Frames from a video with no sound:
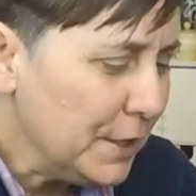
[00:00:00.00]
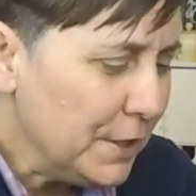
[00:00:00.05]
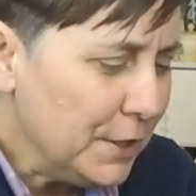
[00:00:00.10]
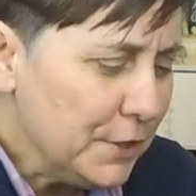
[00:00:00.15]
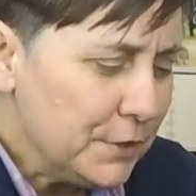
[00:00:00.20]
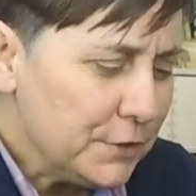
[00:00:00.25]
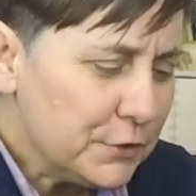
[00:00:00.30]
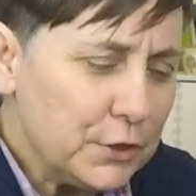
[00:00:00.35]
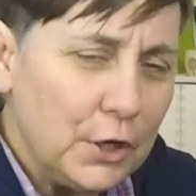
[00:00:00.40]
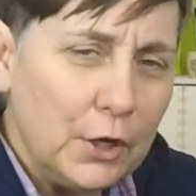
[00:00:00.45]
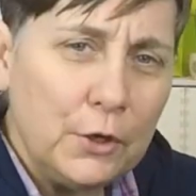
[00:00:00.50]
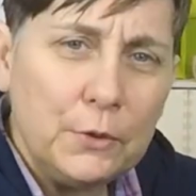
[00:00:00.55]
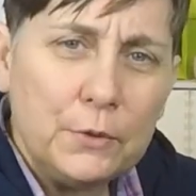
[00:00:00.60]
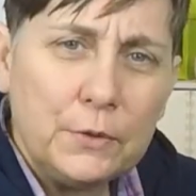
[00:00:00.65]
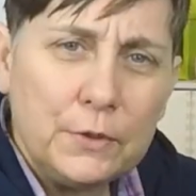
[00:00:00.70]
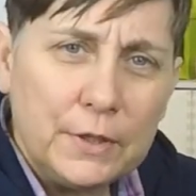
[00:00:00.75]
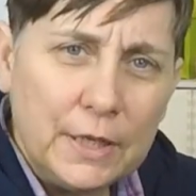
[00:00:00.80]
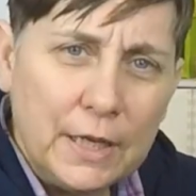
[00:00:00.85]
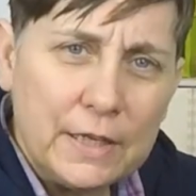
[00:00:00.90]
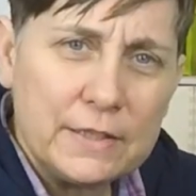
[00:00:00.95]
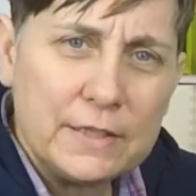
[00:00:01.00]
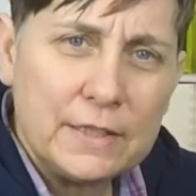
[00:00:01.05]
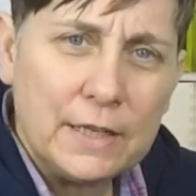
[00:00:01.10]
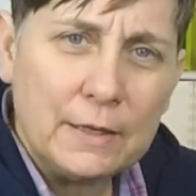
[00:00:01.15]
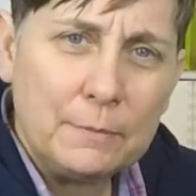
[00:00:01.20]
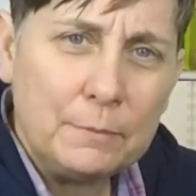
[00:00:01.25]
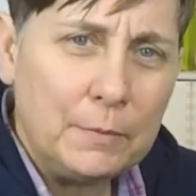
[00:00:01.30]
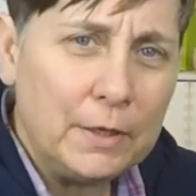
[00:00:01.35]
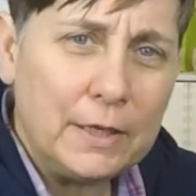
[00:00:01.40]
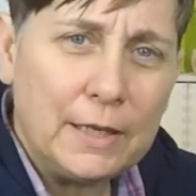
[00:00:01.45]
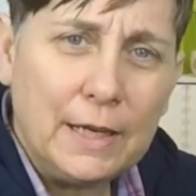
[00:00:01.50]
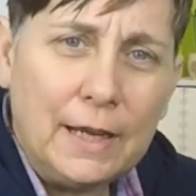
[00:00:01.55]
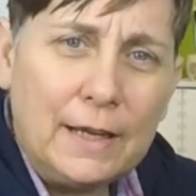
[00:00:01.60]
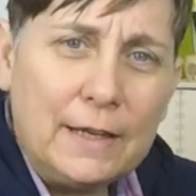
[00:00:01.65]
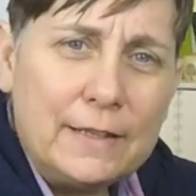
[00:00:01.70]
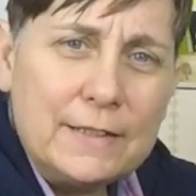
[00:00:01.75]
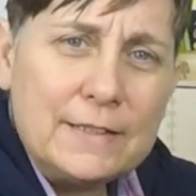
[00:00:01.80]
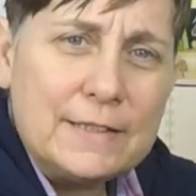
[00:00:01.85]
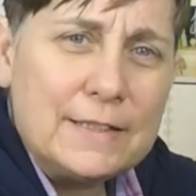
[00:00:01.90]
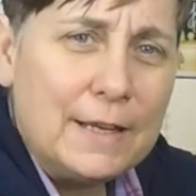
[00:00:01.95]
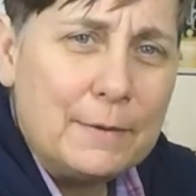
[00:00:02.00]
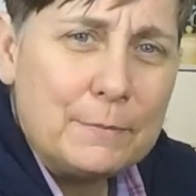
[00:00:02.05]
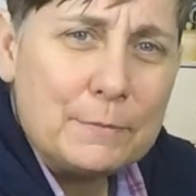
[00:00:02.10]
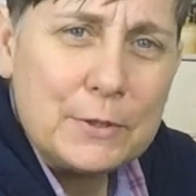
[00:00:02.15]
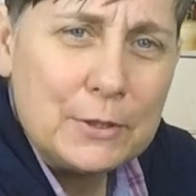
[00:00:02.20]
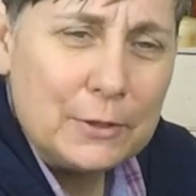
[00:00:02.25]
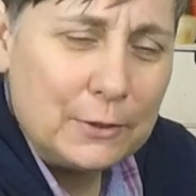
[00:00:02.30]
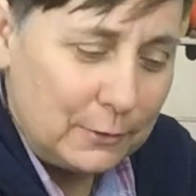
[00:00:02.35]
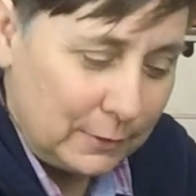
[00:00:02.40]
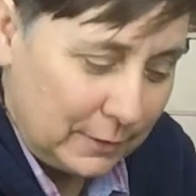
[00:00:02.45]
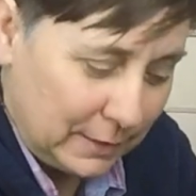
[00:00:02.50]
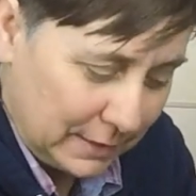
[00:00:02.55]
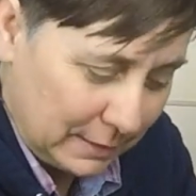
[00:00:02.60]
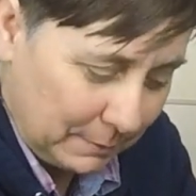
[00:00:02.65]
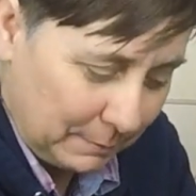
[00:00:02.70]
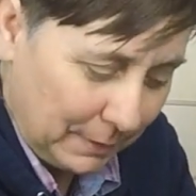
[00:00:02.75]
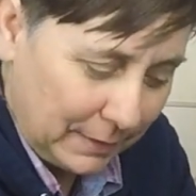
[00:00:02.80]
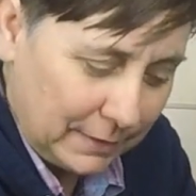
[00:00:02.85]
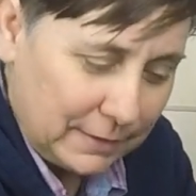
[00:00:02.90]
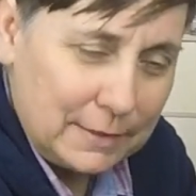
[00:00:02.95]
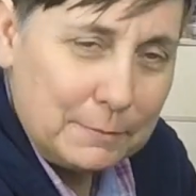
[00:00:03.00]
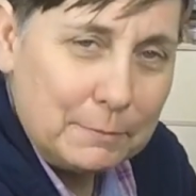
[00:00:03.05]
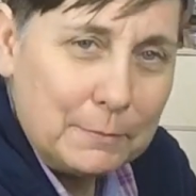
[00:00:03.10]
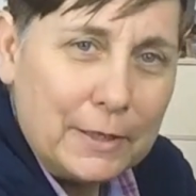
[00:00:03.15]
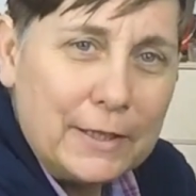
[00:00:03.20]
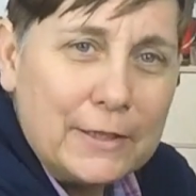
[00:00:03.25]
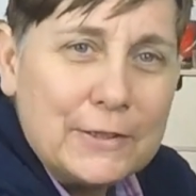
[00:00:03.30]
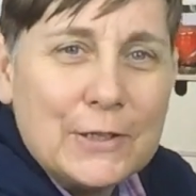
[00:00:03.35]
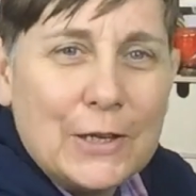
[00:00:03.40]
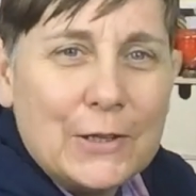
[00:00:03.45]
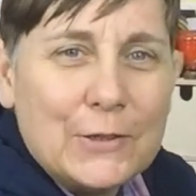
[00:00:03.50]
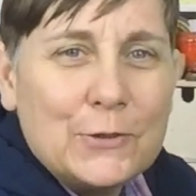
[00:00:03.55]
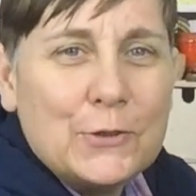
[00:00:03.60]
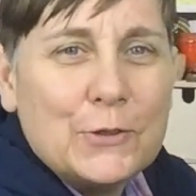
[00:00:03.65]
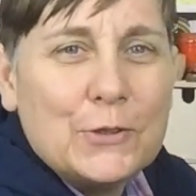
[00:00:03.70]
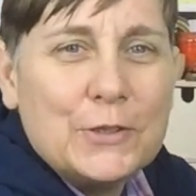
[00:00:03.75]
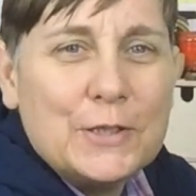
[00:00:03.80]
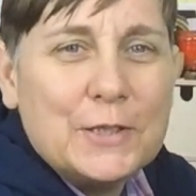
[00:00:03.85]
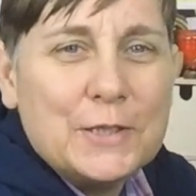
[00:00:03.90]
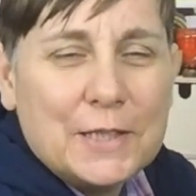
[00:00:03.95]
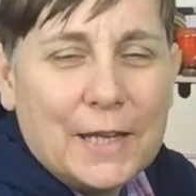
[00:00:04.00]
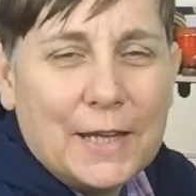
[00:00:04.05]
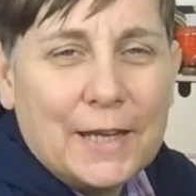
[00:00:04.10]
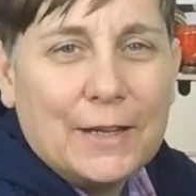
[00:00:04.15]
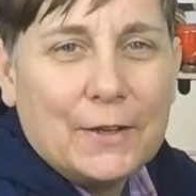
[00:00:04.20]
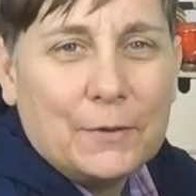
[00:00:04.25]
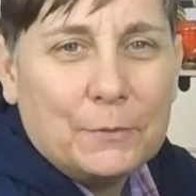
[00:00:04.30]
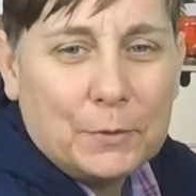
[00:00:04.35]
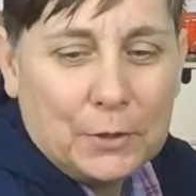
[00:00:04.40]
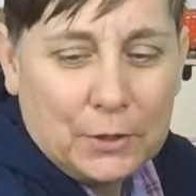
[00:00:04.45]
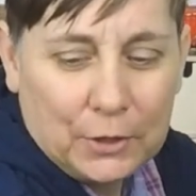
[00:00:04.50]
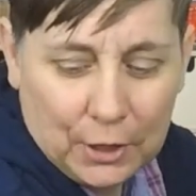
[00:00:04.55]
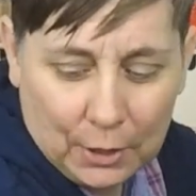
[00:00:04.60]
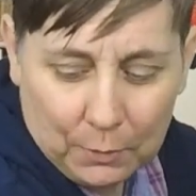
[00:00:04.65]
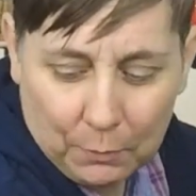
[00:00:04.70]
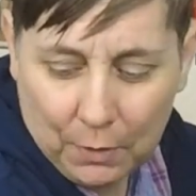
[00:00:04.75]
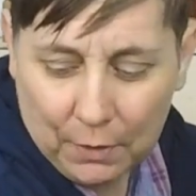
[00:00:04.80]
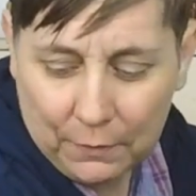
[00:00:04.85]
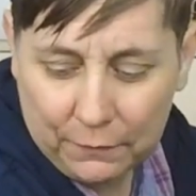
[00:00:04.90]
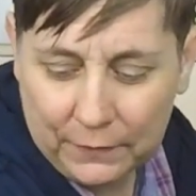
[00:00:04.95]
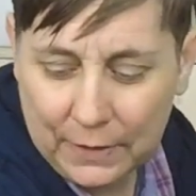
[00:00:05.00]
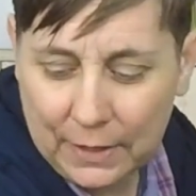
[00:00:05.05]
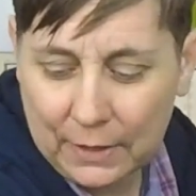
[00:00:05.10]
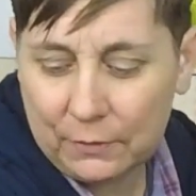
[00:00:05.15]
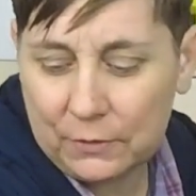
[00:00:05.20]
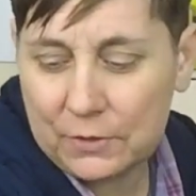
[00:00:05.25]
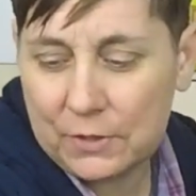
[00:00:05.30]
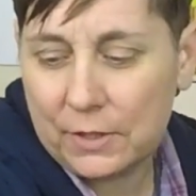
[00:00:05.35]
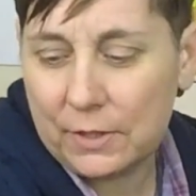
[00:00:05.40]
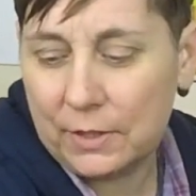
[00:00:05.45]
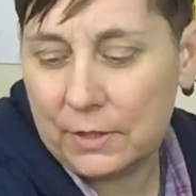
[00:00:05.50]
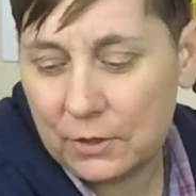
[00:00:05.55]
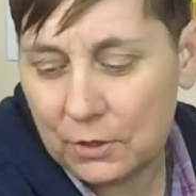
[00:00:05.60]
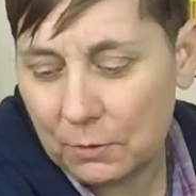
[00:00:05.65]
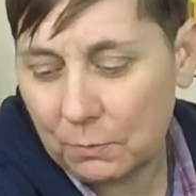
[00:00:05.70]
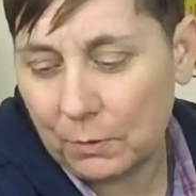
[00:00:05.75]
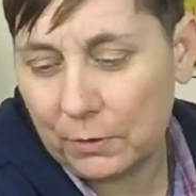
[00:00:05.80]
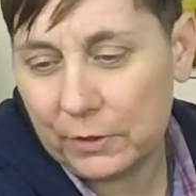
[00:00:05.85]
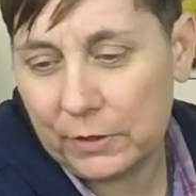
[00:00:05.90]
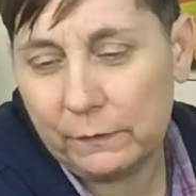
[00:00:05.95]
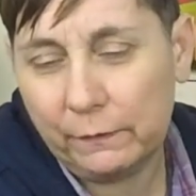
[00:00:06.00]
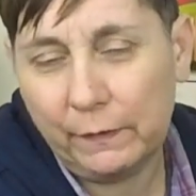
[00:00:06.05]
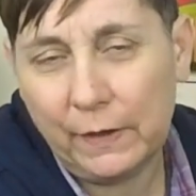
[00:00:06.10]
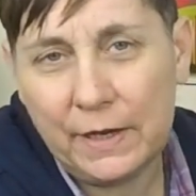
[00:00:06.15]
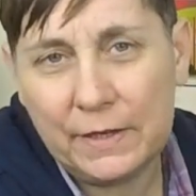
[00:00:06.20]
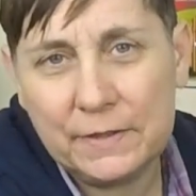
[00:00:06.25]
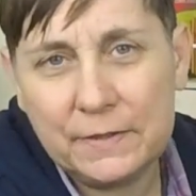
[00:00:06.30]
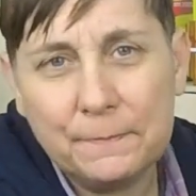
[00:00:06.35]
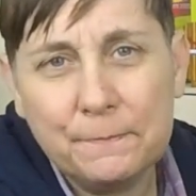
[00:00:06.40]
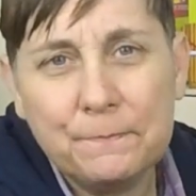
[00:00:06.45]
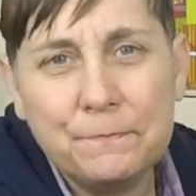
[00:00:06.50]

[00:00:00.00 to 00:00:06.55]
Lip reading: So that's it. My cat is absolutely demanding my attention today. I'm going to go off now because I think she wants fed.